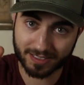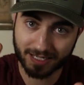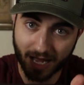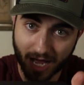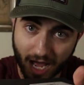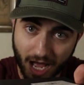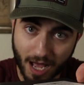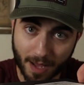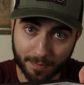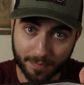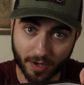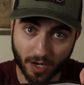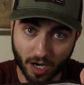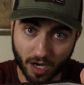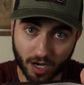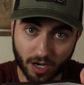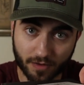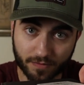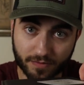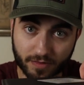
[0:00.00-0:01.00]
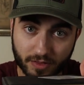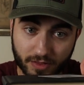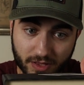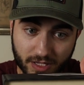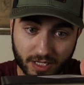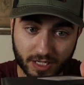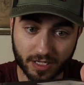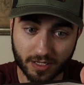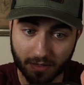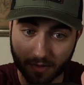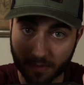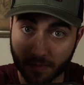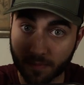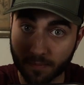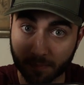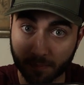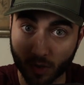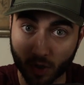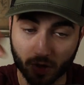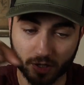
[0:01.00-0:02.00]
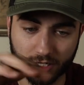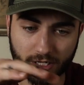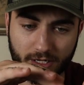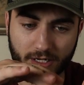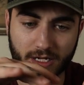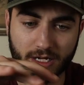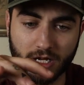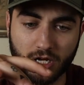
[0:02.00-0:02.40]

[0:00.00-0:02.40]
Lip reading: top of the book.